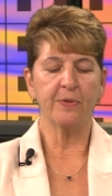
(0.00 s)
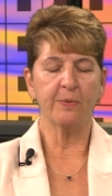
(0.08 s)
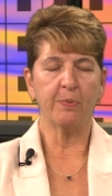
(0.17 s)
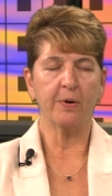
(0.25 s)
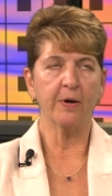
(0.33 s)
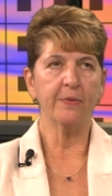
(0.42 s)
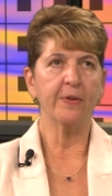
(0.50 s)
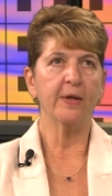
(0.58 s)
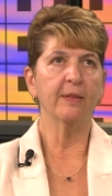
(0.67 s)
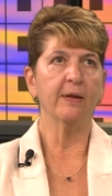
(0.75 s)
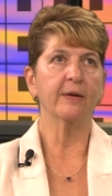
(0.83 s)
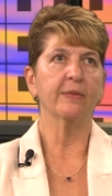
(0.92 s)
the part
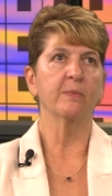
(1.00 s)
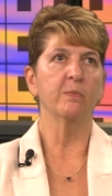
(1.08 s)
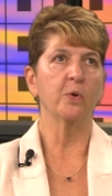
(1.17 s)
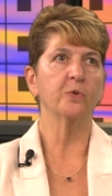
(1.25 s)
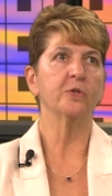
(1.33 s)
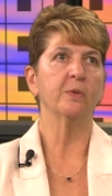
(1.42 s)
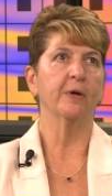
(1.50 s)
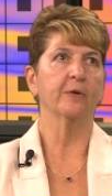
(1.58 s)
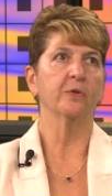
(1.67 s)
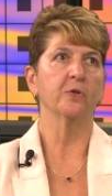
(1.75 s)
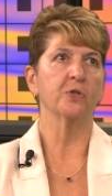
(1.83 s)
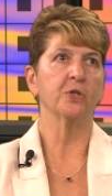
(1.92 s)
they like the most
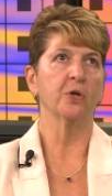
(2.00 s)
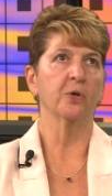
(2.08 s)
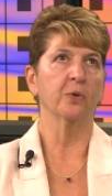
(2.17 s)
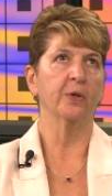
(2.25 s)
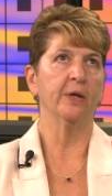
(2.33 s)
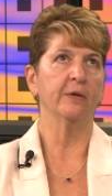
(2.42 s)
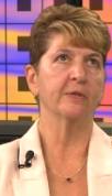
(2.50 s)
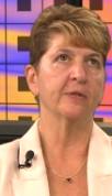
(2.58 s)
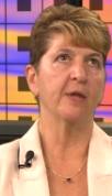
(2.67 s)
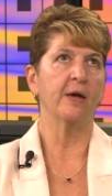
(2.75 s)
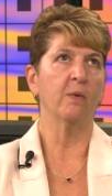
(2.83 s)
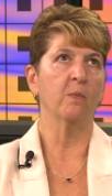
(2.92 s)
about the show is
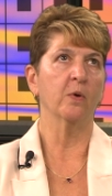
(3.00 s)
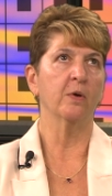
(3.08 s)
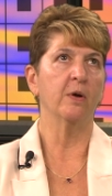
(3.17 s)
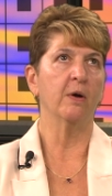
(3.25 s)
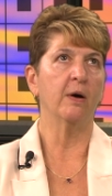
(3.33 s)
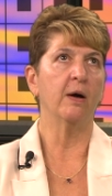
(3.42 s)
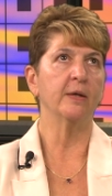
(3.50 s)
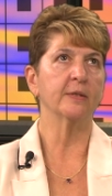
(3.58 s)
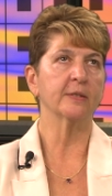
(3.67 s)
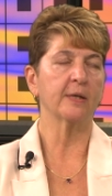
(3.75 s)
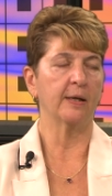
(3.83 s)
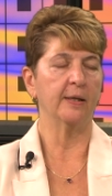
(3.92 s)
that we're not
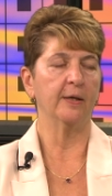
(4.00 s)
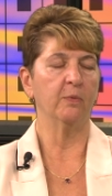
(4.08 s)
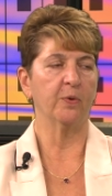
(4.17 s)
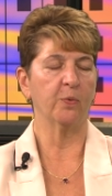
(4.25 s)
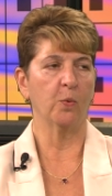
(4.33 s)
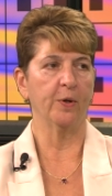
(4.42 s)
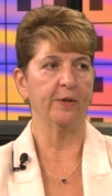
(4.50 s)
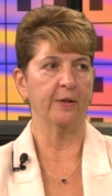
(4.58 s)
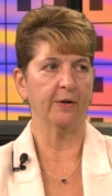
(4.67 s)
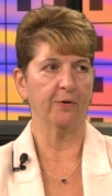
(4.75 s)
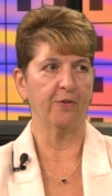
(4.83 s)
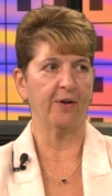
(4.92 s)
siding with one
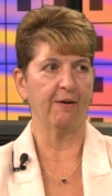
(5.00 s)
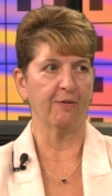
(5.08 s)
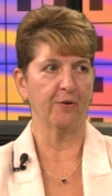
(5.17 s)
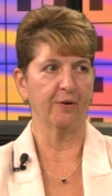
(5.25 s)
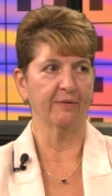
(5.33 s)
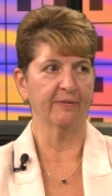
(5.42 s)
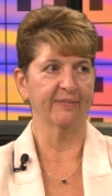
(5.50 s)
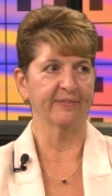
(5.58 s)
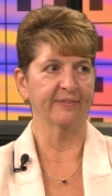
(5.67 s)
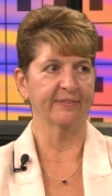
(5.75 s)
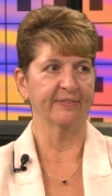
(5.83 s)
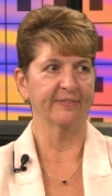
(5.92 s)
thing or the other.
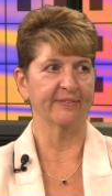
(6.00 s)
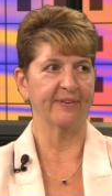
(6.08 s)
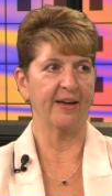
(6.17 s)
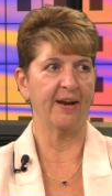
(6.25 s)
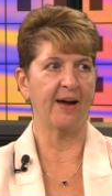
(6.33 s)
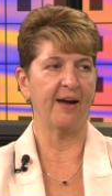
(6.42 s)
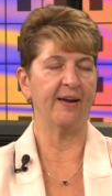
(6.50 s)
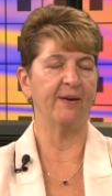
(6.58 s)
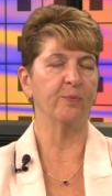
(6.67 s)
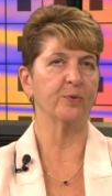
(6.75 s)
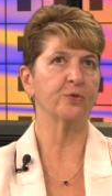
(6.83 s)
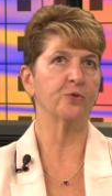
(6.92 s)
Ooh. And
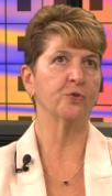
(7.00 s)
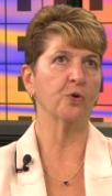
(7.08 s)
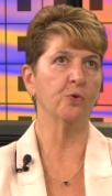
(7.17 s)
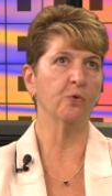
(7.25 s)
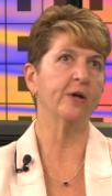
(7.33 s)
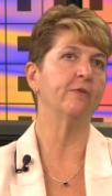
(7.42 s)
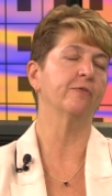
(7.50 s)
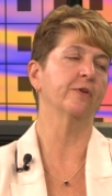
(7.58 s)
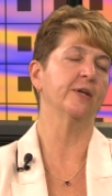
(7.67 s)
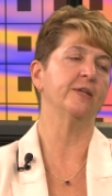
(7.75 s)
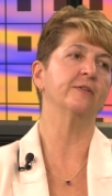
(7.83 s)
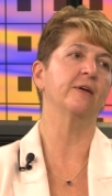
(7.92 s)
I was so
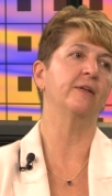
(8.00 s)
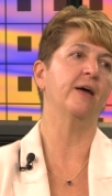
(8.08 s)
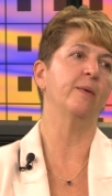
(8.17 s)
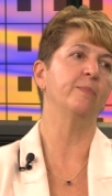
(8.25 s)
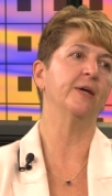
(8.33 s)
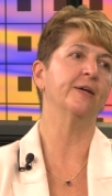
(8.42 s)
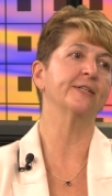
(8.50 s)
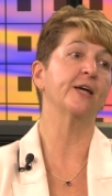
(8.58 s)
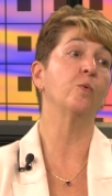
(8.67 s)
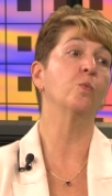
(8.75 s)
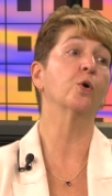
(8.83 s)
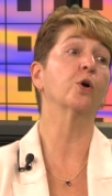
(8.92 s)
grateful they said that because
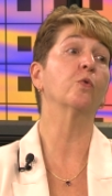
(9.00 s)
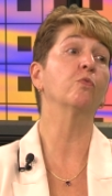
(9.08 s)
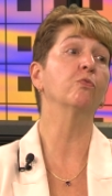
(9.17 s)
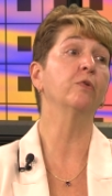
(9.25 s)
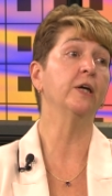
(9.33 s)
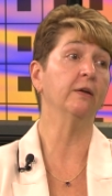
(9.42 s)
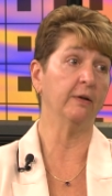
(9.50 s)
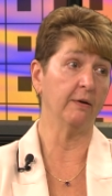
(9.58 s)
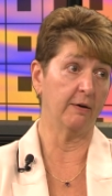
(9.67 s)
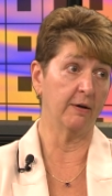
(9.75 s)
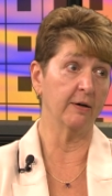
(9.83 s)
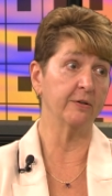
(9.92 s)
I work really
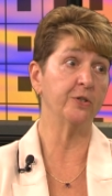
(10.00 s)
hard